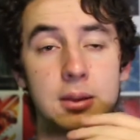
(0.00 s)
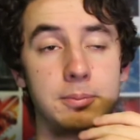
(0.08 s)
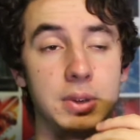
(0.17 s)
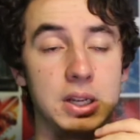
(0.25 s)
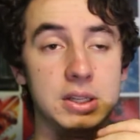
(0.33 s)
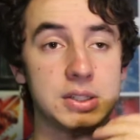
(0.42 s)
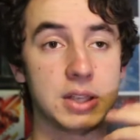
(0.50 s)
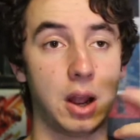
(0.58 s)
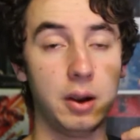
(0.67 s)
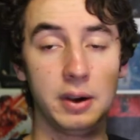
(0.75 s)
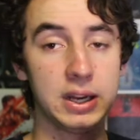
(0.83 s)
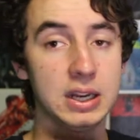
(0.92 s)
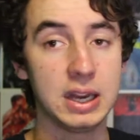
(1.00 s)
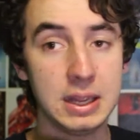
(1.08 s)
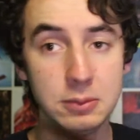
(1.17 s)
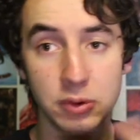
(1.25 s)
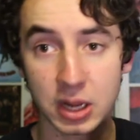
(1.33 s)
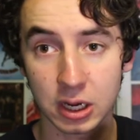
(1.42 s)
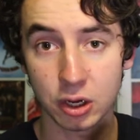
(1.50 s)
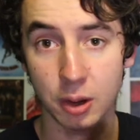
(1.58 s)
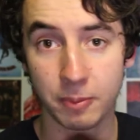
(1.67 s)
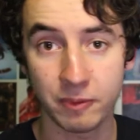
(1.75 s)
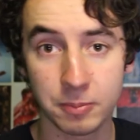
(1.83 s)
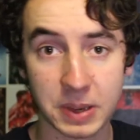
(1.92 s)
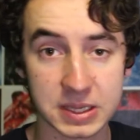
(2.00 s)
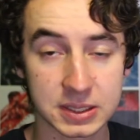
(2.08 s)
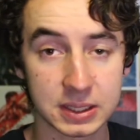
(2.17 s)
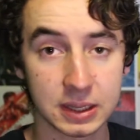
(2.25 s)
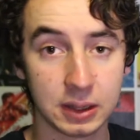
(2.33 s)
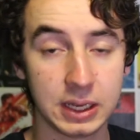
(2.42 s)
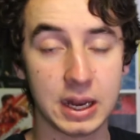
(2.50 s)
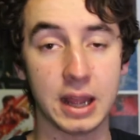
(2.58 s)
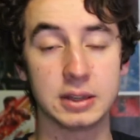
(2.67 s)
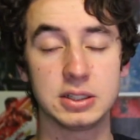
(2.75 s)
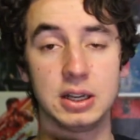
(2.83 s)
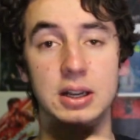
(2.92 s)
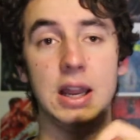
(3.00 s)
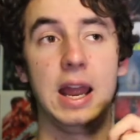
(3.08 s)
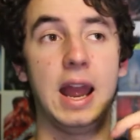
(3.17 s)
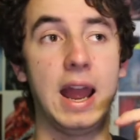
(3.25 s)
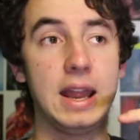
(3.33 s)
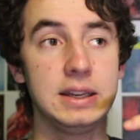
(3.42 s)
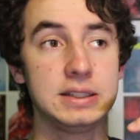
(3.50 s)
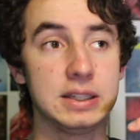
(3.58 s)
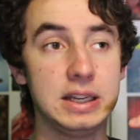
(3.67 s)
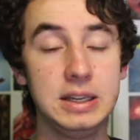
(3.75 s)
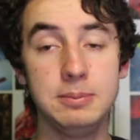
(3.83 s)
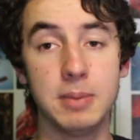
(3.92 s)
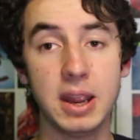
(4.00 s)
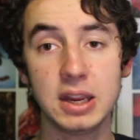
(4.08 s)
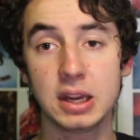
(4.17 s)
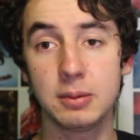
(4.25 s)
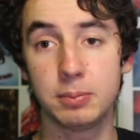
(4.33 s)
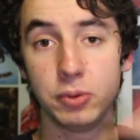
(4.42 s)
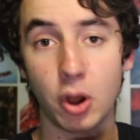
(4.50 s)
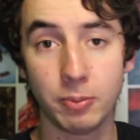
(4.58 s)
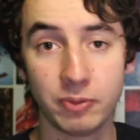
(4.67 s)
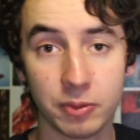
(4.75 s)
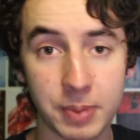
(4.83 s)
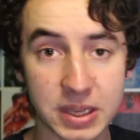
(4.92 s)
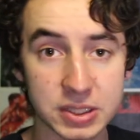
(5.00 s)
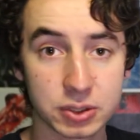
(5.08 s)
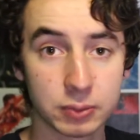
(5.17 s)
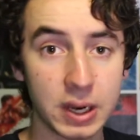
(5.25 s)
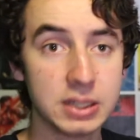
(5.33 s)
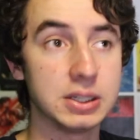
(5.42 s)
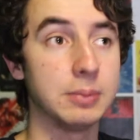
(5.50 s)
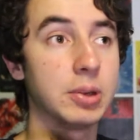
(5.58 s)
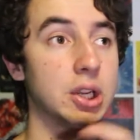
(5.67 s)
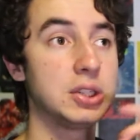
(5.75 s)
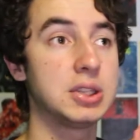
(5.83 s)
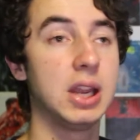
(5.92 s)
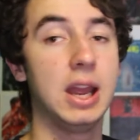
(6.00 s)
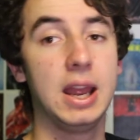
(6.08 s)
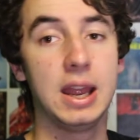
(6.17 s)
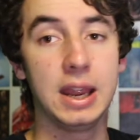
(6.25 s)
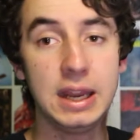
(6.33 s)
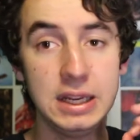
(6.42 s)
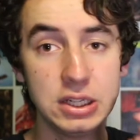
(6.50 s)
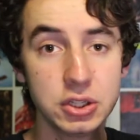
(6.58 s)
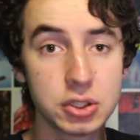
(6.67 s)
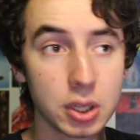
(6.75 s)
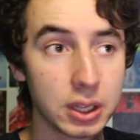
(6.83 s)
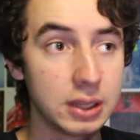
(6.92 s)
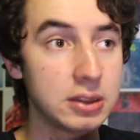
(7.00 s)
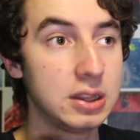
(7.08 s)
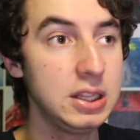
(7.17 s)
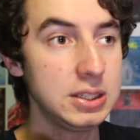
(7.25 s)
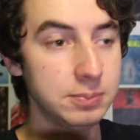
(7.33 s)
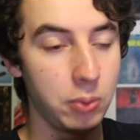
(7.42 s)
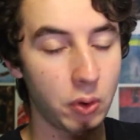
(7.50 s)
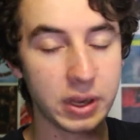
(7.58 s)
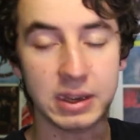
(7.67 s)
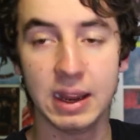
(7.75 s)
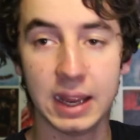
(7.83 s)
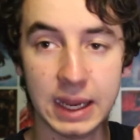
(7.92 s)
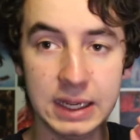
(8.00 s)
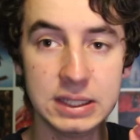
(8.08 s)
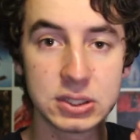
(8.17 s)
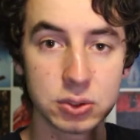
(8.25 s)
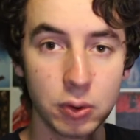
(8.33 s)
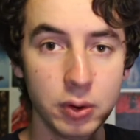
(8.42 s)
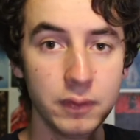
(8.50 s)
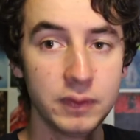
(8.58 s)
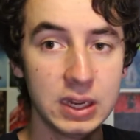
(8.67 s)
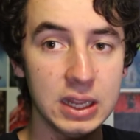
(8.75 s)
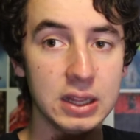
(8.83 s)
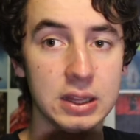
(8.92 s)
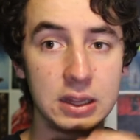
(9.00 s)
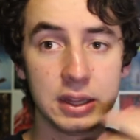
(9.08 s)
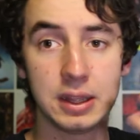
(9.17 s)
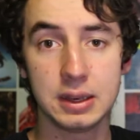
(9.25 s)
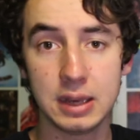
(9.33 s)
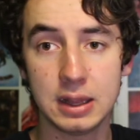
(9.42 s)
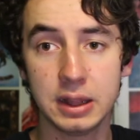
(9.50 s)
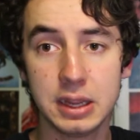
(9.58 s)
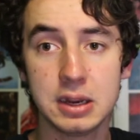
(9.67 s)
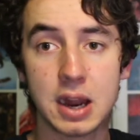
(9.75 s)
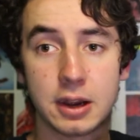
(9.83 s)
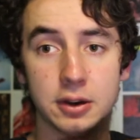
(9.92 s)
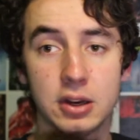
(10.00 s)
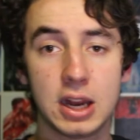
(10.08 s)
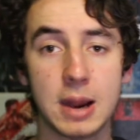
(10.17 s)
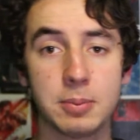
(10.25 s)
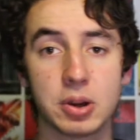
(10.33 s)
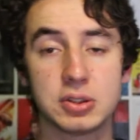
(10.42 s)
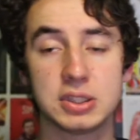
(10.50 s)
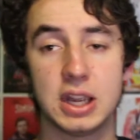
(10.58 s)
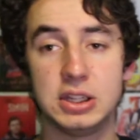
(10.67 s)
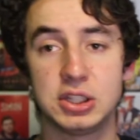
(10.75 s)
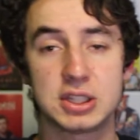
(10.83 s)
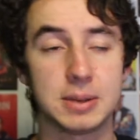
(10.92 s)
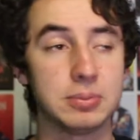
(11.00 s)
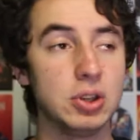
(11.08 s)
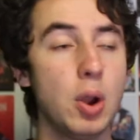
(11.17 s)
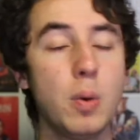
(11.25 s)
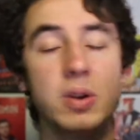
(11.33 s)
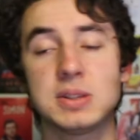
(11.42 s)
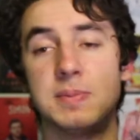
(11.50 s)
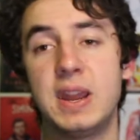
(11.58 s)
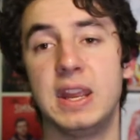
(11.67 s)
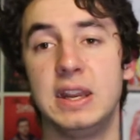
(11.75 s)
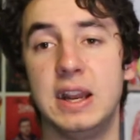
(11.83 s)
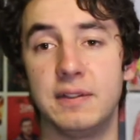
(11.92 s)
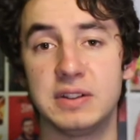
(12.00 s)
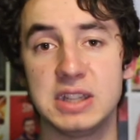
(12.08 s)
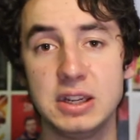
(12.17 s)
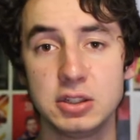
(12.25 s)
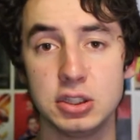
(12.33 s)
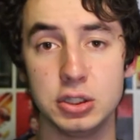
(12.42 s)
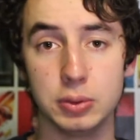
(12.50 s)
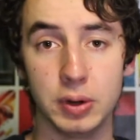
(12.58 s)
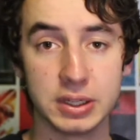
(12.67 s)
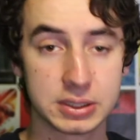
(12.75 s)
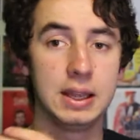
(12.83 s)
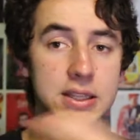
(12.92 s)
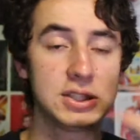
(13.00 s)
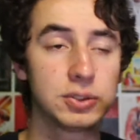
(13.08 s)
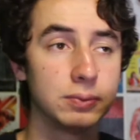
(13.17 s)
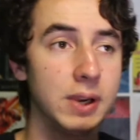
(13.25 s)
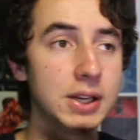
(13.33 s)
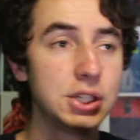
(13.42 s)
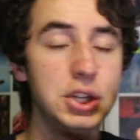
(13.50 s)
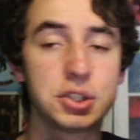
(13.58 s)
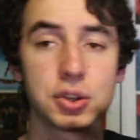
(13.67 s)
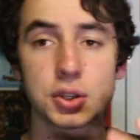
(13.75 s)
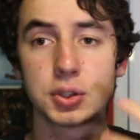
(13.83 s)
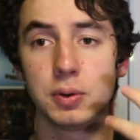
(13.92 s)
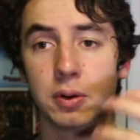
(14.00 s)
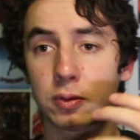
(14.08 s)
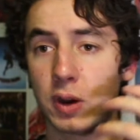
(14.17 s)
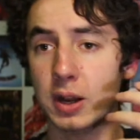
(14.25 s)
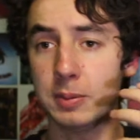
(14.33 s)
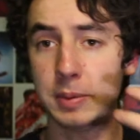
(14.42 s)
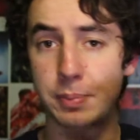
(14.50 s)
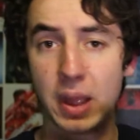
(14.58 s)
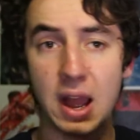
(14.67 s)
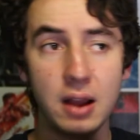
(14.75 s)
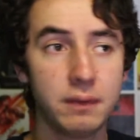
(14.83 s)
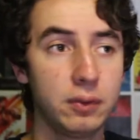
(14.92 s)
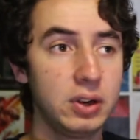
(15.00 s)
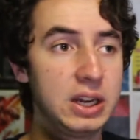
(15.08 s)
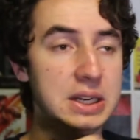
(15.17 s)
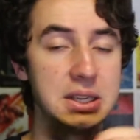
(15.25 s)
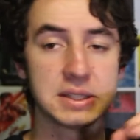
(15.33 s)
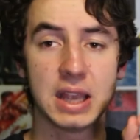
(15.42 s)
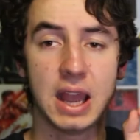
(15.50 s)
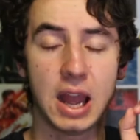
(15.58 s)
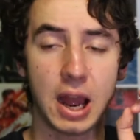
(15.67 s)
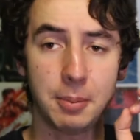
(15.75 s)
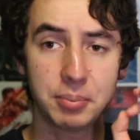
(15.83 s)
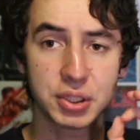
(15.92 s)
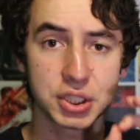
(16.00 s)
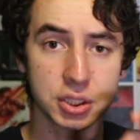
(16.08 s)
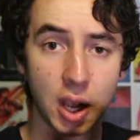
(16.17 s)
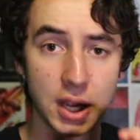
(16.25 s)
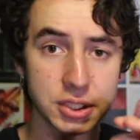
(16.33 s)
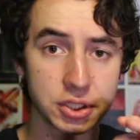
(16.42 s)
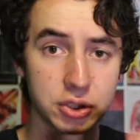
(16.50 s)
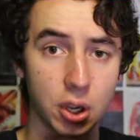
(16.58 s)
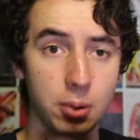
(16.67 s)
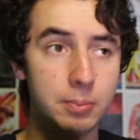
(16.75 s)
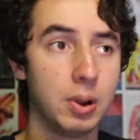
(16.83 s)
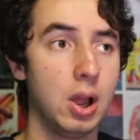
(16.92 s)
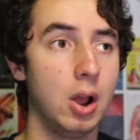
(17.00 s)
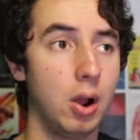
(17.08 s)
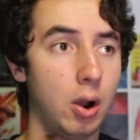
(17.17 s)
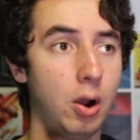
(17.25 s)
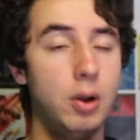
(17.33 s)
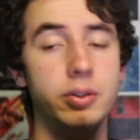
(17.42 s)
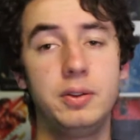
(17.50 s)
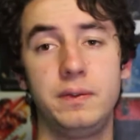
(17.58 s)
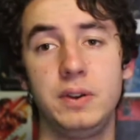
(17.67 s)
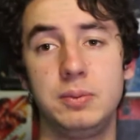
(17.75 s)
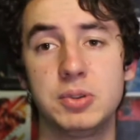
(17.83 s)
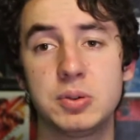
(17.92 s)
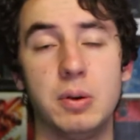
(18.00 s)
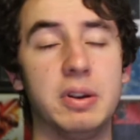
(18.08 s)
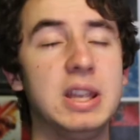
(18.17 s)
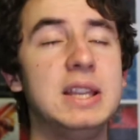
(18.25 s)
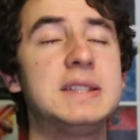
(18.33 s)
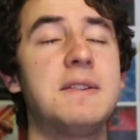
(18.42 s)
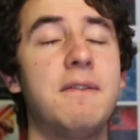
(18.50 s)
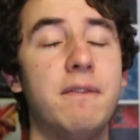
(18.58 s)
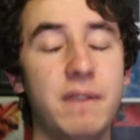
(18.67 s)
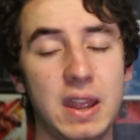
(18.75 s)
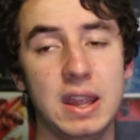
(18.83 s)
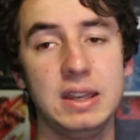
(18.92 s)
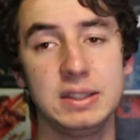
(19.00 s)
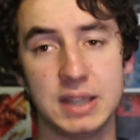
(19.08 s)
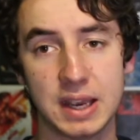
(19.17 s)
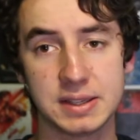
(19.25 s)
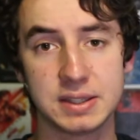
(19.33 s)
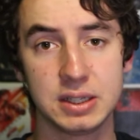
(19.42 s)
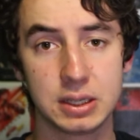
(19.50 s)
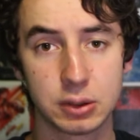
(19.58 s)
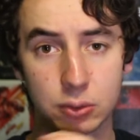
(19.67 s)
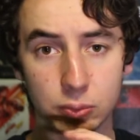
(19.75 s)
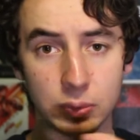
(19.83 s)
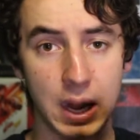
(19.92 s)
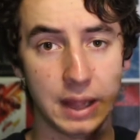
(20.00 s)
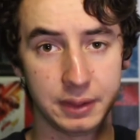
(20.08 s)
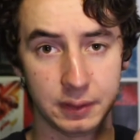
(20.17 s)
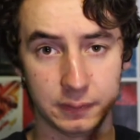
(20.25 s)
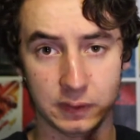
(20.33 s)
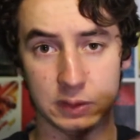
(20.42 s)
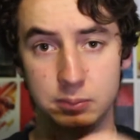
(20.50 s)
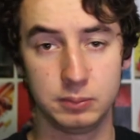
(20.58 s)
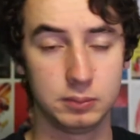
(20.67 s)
Because I reckon he will get a nom for Best Lead Actor, and he may get a nom for Best Director, because he does, at this point, he's sort of near the Leonardo DiCaprio stage, except no one's paying enough attention to His direction is also incredibly powerful, and he does a precise job on the film as well. He is fantastic throughout the film.